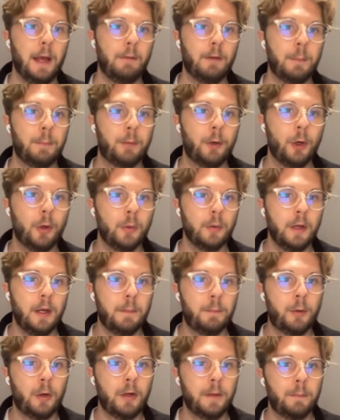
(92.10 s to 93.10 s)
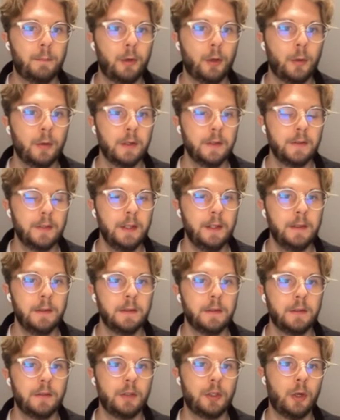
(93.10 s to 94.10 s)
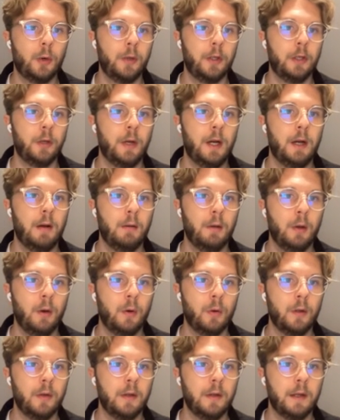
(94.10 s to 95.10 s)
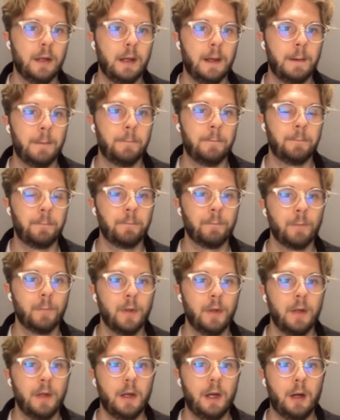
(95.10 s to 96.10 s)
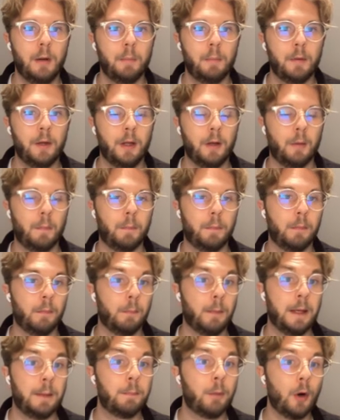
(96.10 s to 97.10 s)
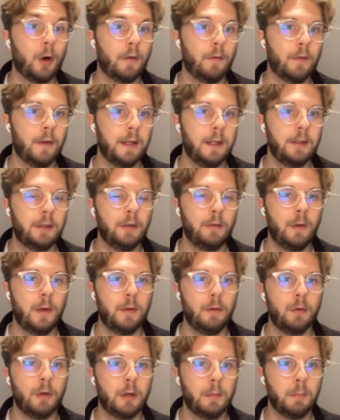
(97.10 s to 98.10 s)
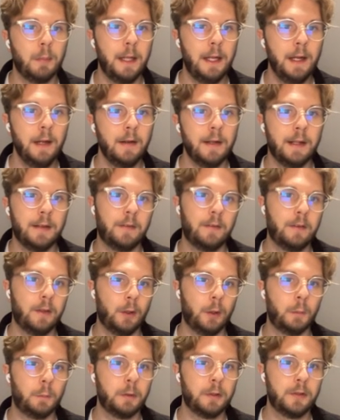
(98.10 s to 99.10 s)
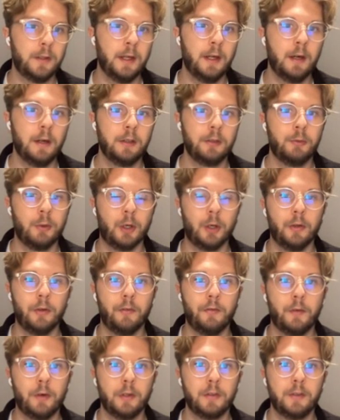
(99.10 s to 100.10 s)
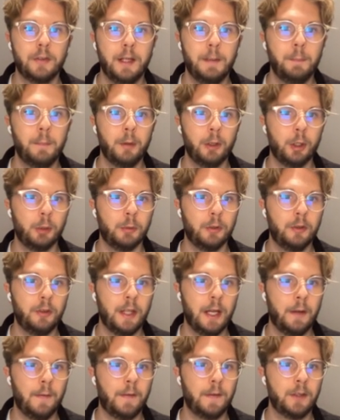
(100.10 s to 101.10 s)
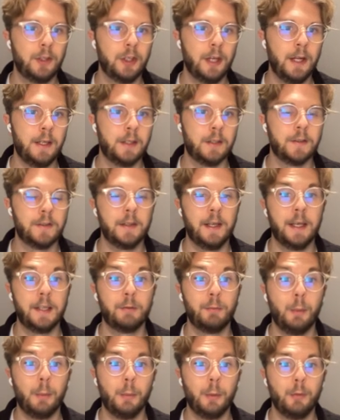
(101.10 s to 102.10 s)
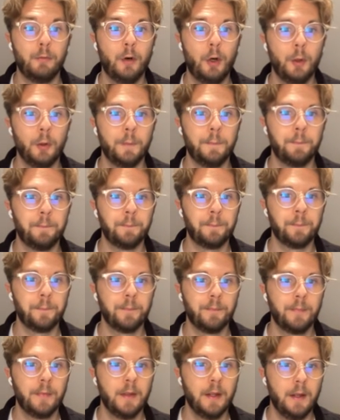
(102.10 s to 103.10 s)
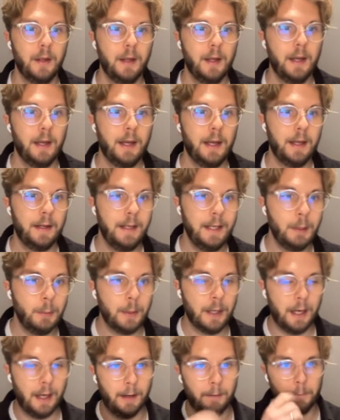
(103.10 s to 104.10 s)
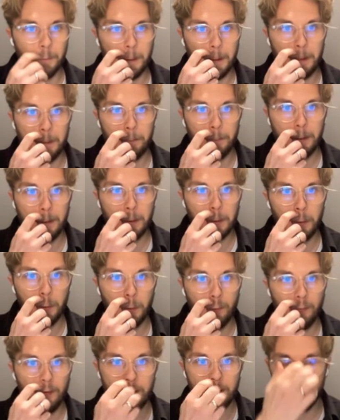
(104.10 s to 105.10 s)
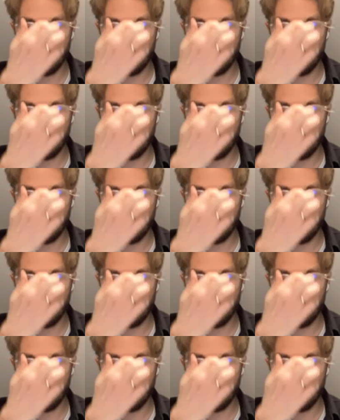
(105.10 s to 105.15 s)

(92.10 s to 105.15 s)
We have a product progress here, showing you how long, how big part of the interview that you completed. It's 0% because we're on the first step, where you will see how that changes as we move on. And here we have a really cool